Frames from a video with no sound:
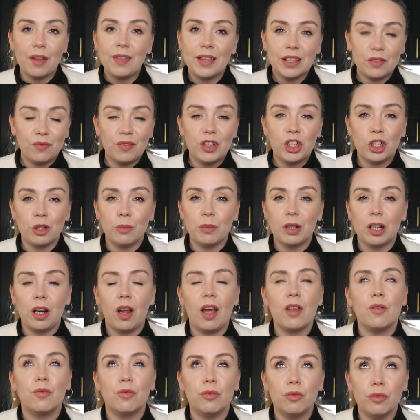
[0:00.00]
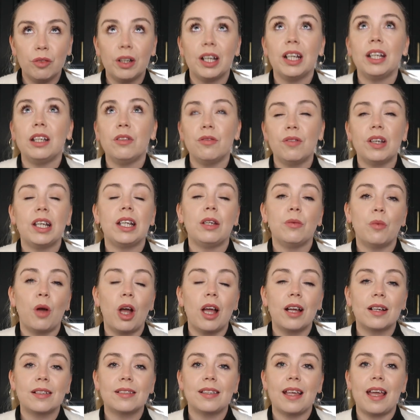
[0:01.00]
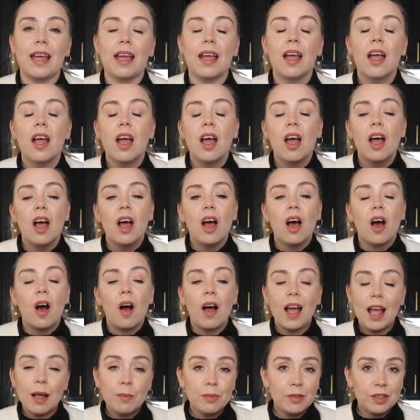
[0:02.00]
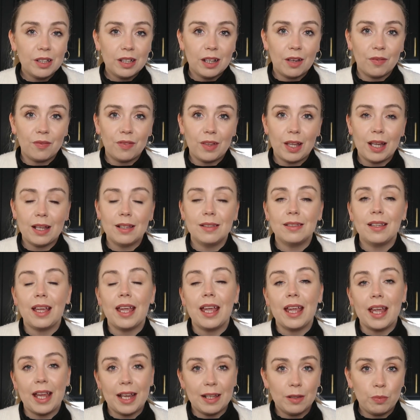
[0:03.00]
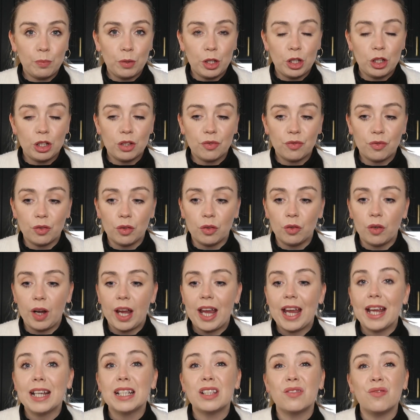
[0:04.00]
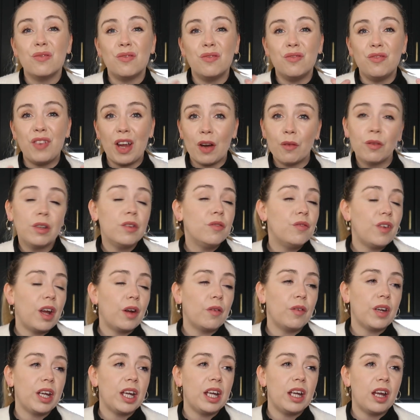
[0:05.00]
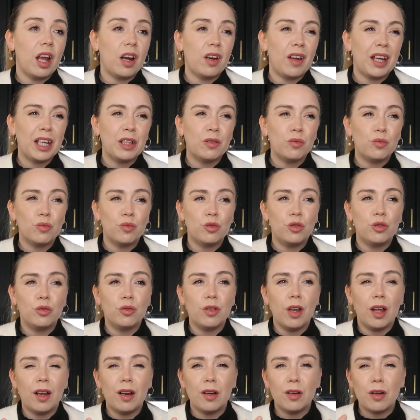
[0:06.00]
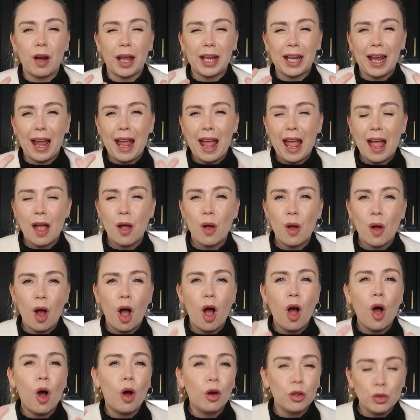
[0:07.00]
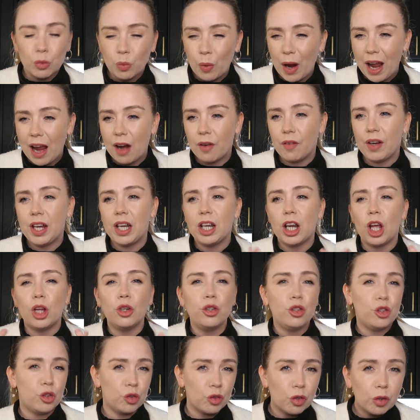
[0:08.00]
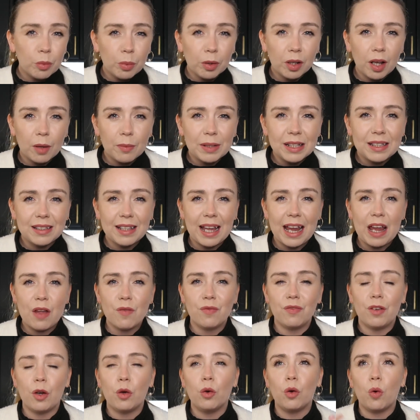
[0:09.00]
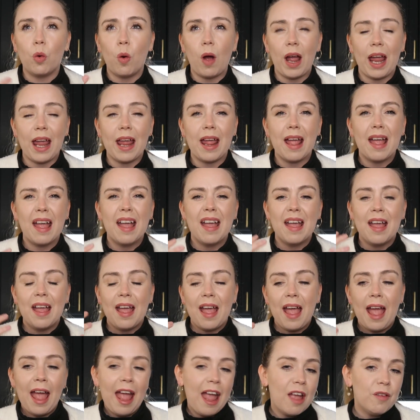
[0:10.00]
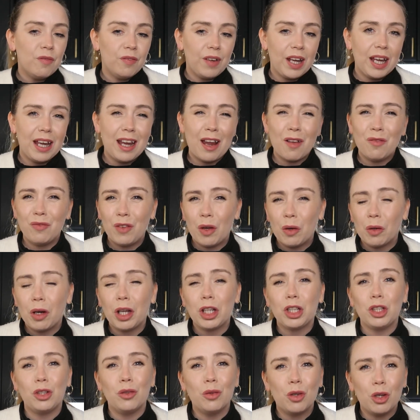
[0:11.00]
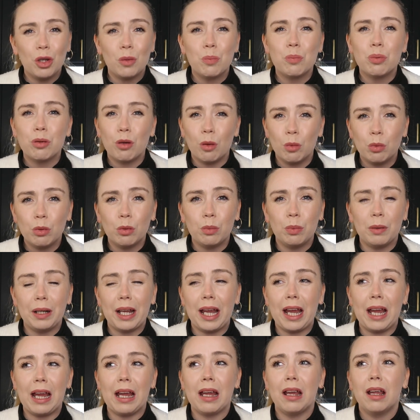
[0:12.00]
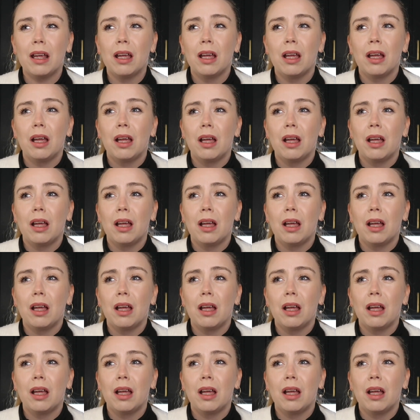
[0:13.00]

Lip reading: like this fisherman light really works here. I absolutely love this. It is beautiful. It's very like hard wearing and durable, I would say. It felt quite heavy. It felt like you could probably,